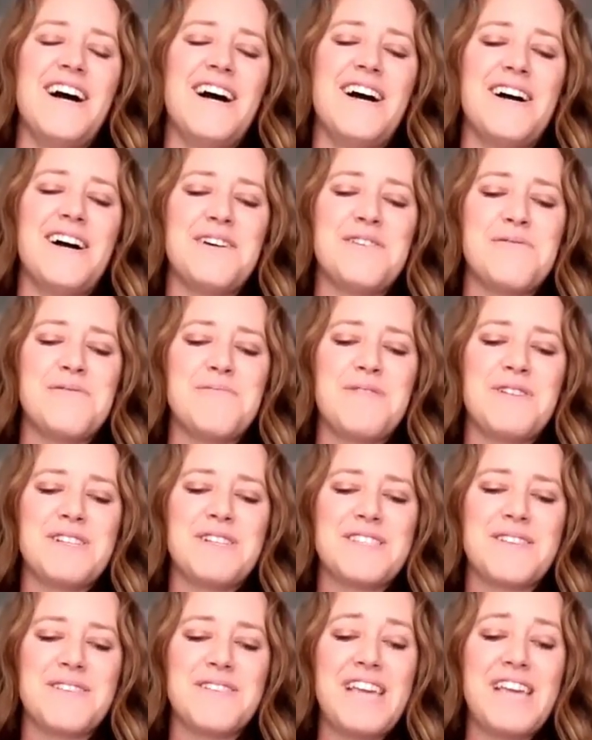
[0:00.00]
Um,
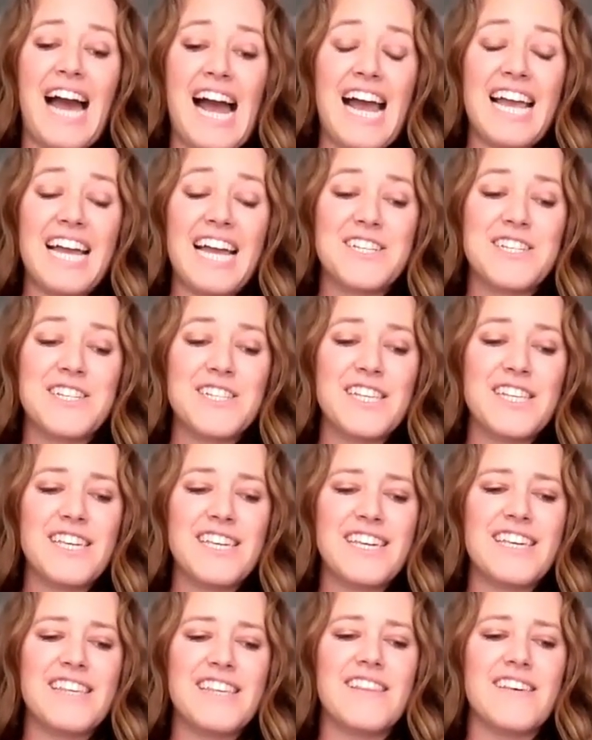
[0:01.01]
so yeah, I
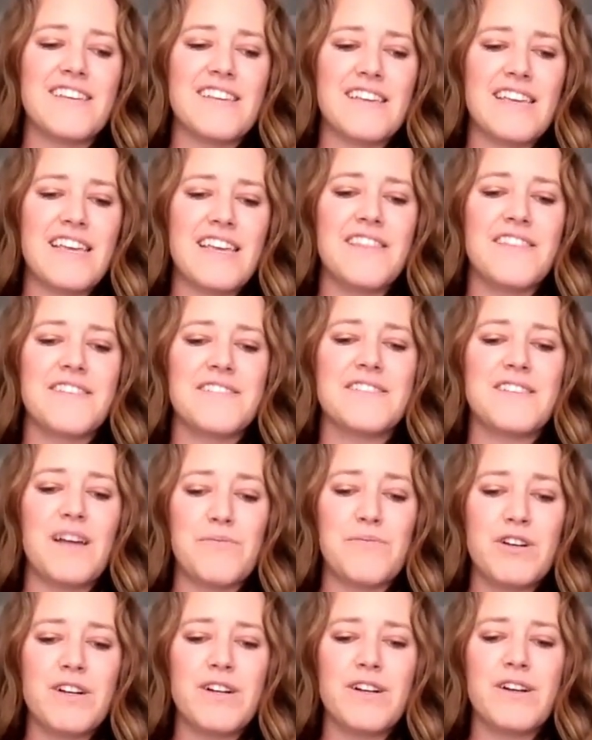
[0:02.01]
actually, in the, in the
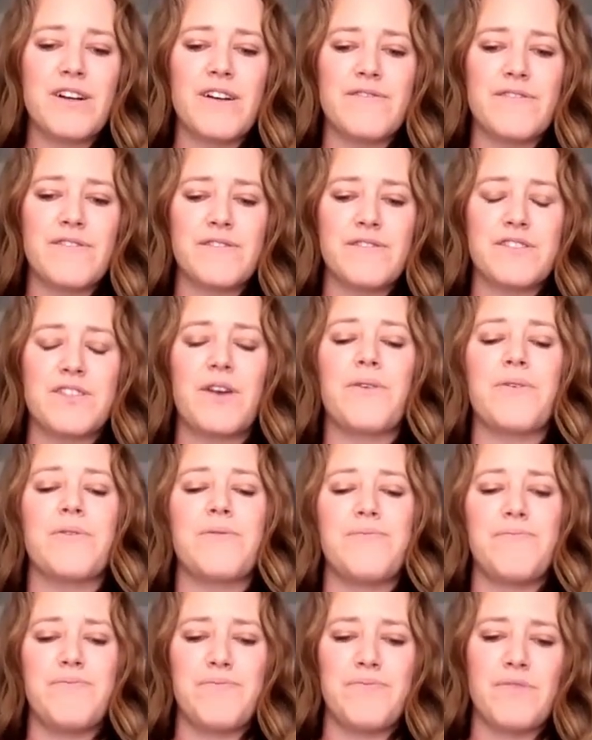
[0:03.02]
summer of,
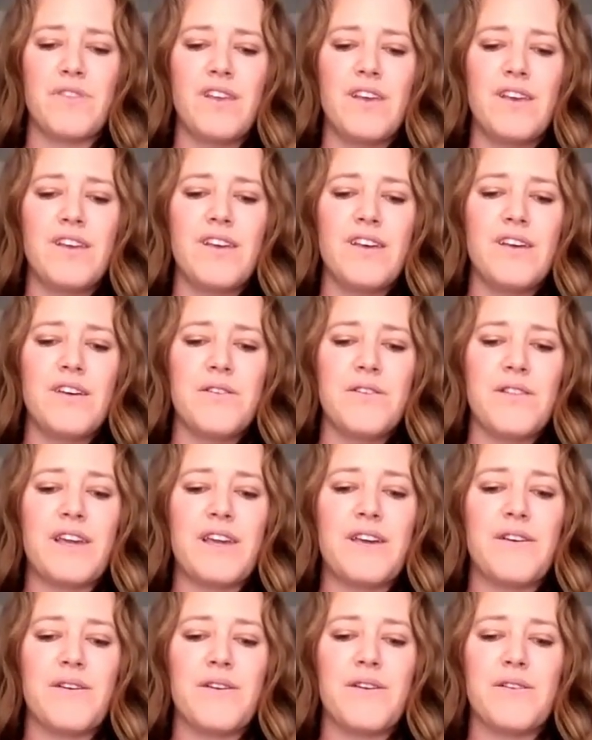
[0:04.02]
so
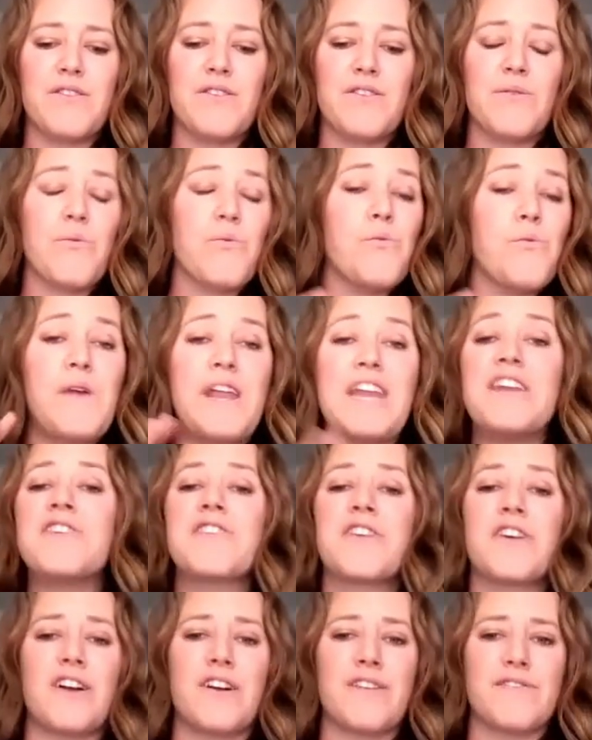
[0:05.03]
like
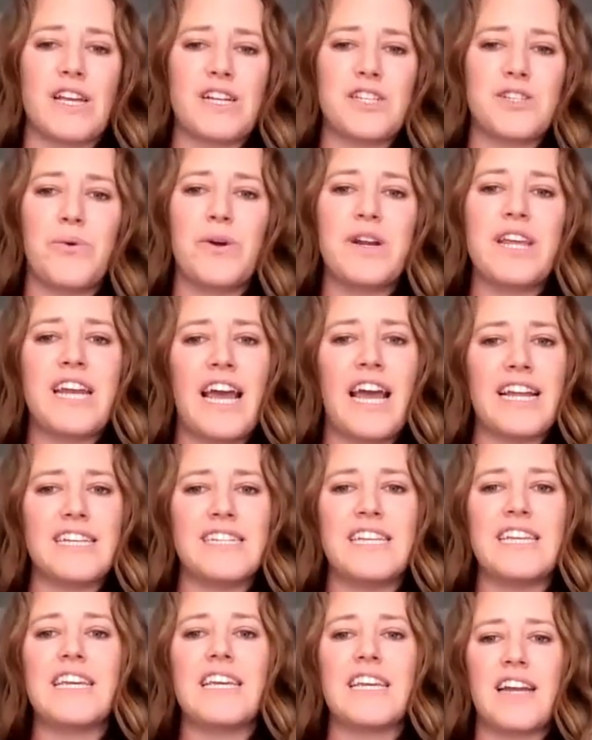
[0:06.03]
winter of like twenty
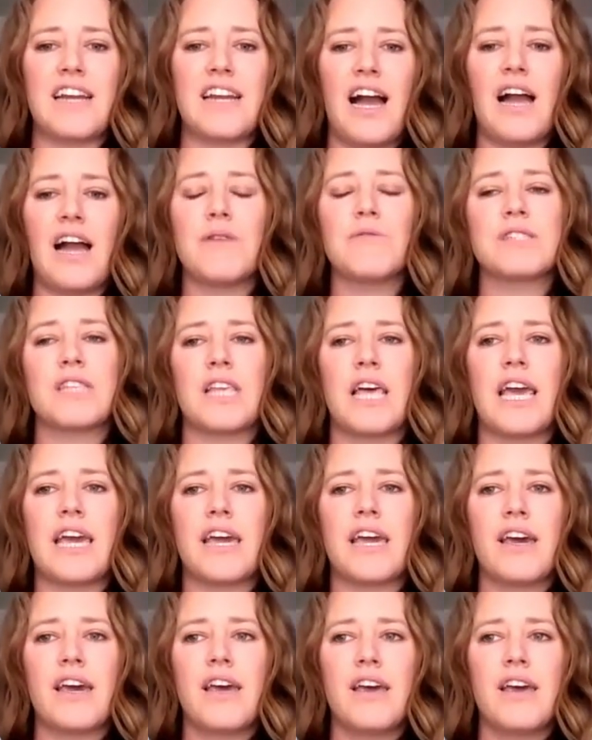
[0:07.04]
nineteen, I was like,